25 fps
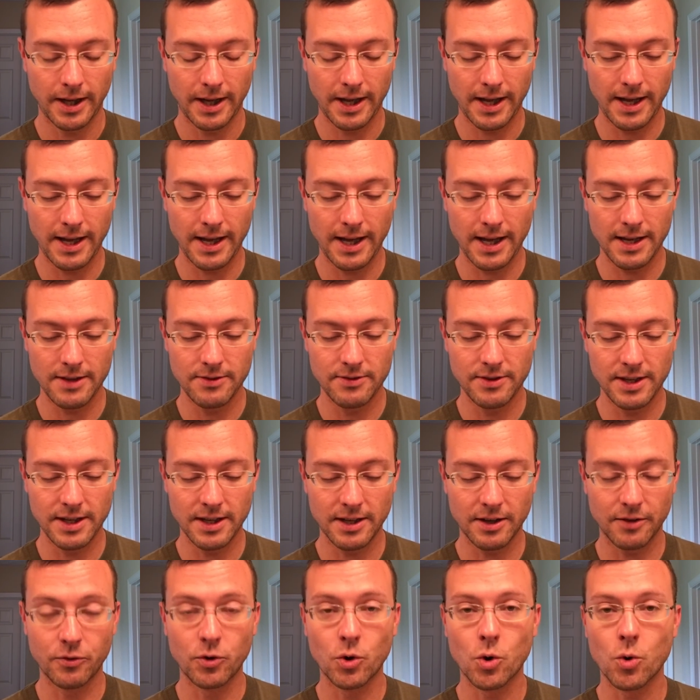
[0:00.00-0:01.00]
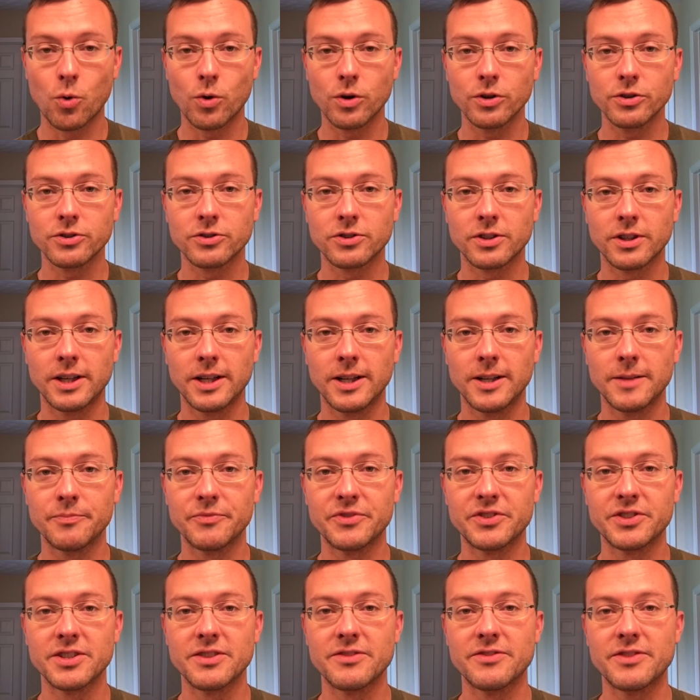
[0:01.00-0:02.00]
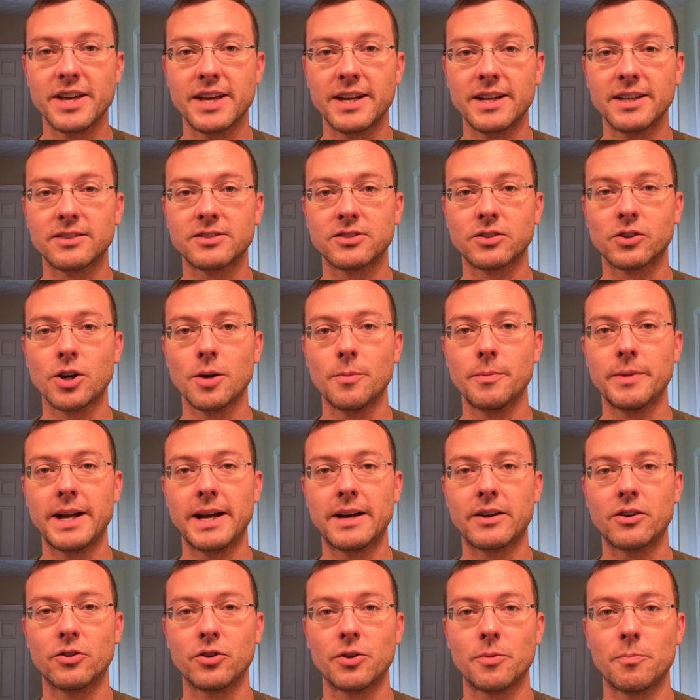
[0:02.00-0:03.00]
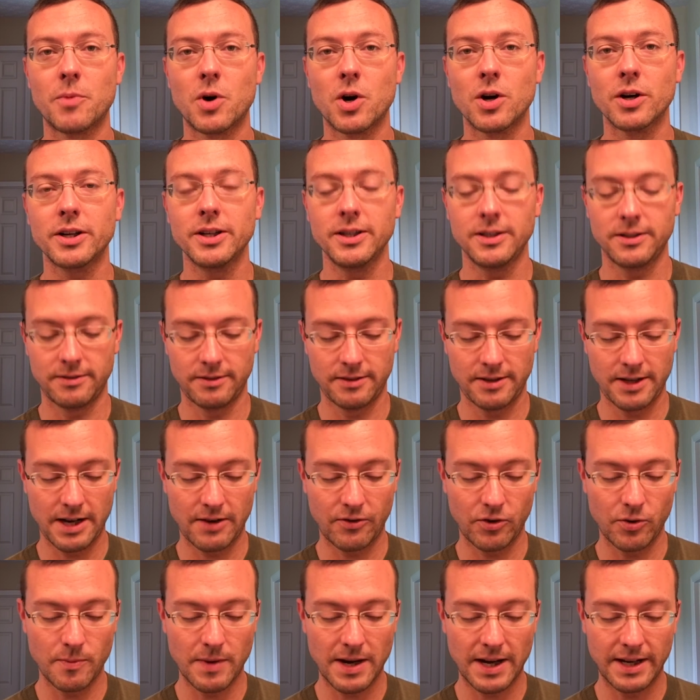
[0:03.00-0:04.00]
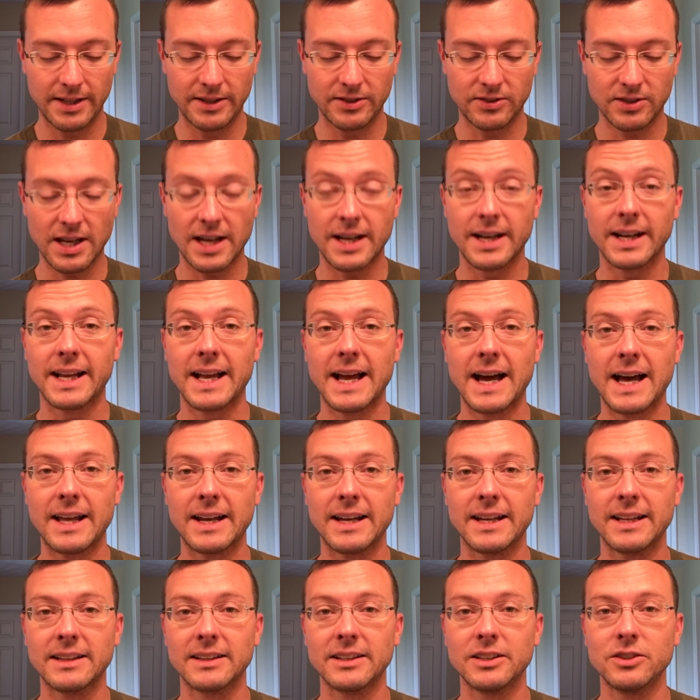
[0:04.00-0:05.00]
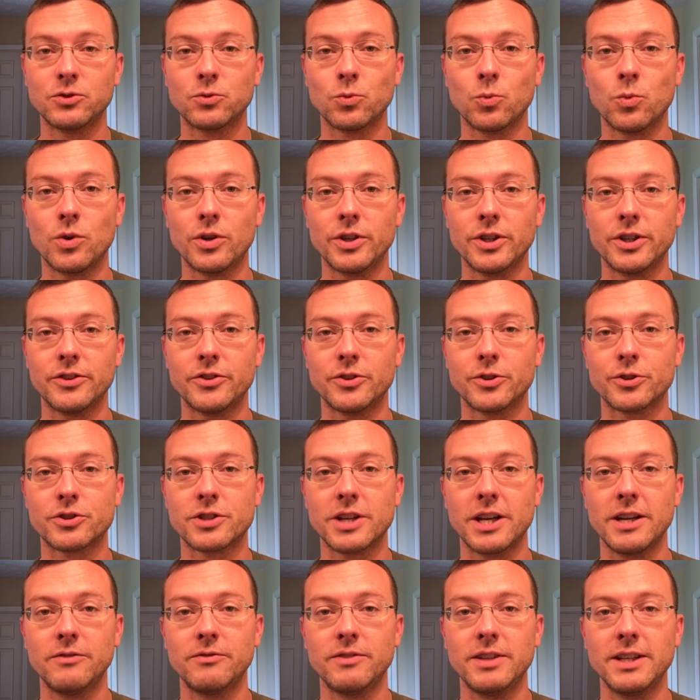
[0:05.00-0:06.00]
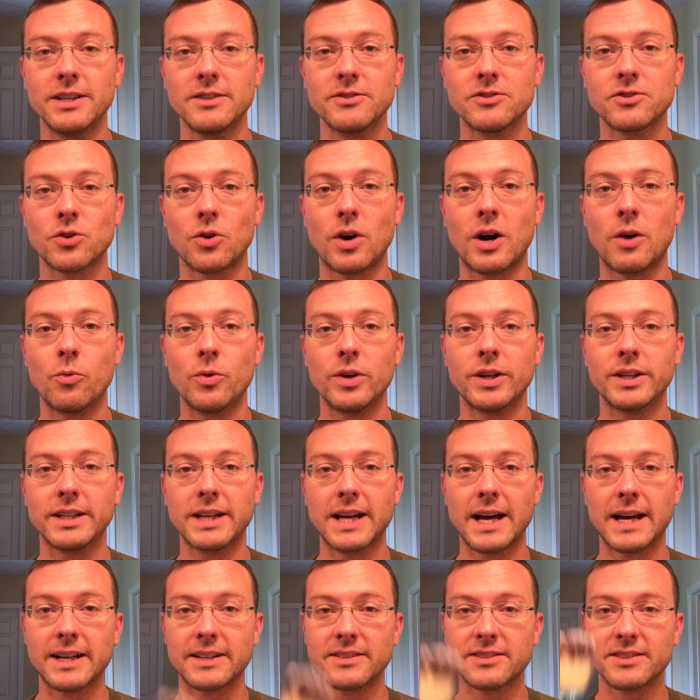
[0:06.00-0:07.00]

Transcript: And then, of course, synthetics are coming out on the market, and everybody's kind of got at least one in their shaved in, so I went and got a